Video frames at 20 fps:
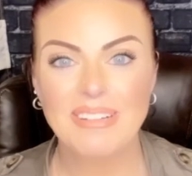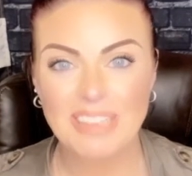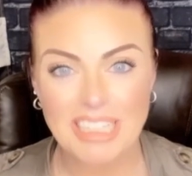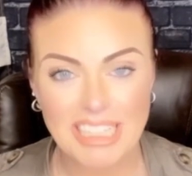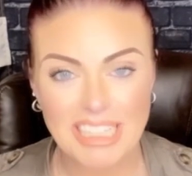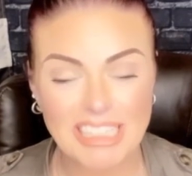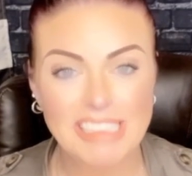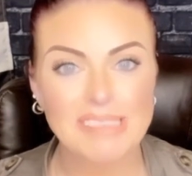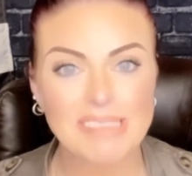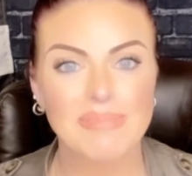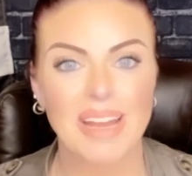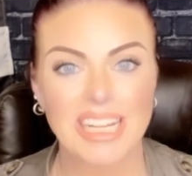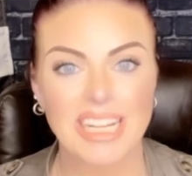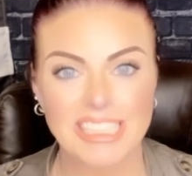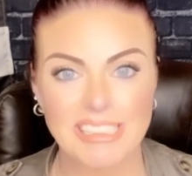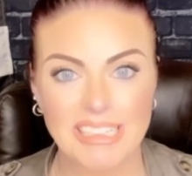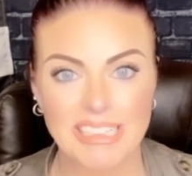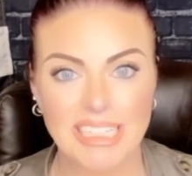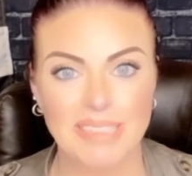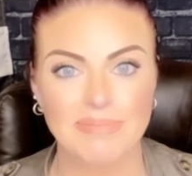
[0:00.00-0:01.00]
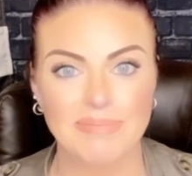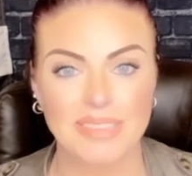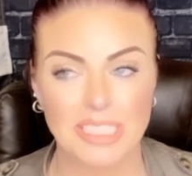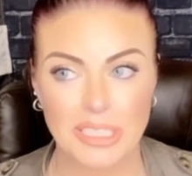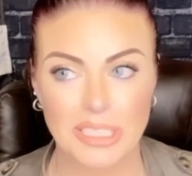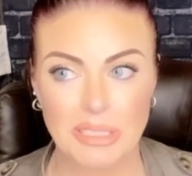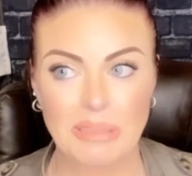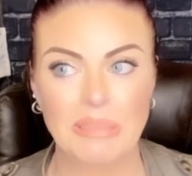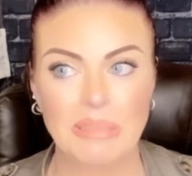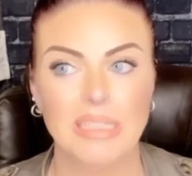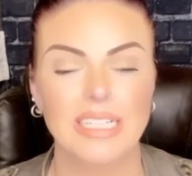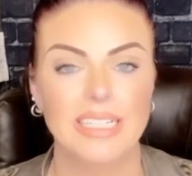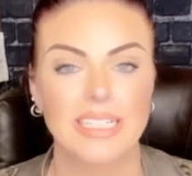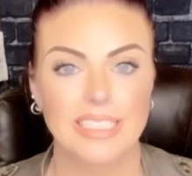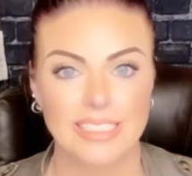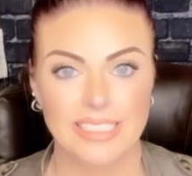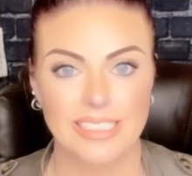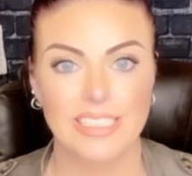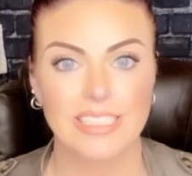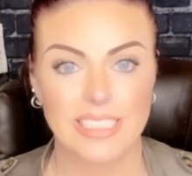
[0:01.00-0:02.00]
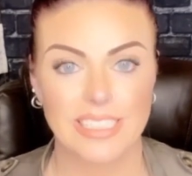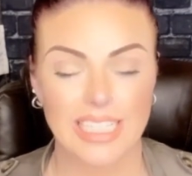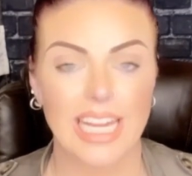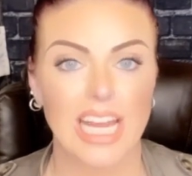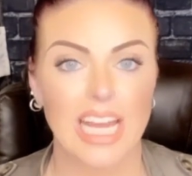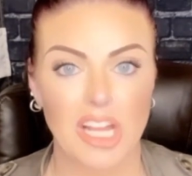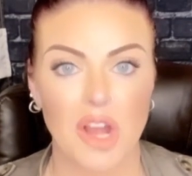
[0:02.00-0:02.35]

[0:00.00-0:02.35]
and it is my dream to get